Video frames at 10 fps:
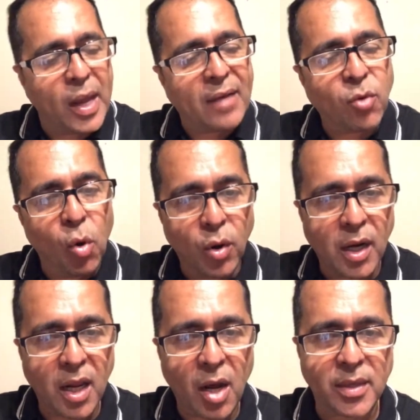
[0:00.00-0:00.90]
we have
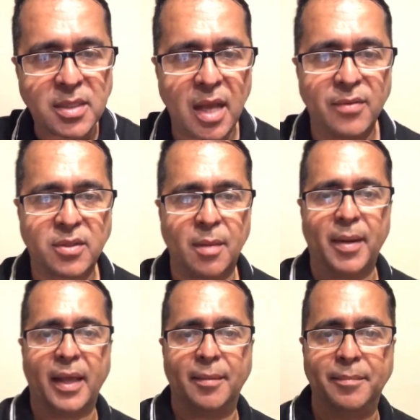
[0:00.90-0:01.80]
only ourselves to
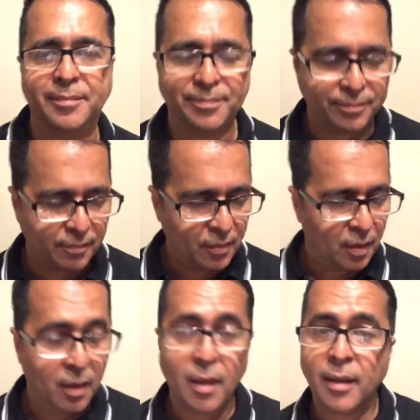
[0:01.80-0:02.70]
blame.
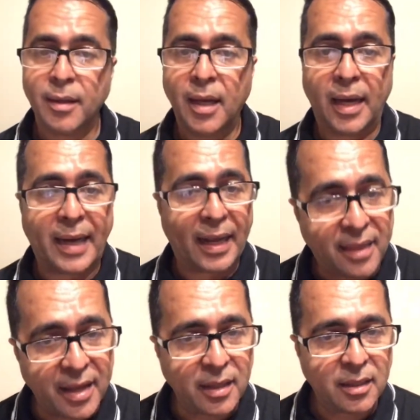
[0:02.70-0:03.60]
And I
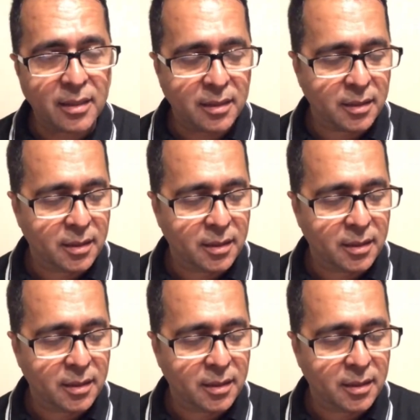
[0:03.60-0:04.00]
think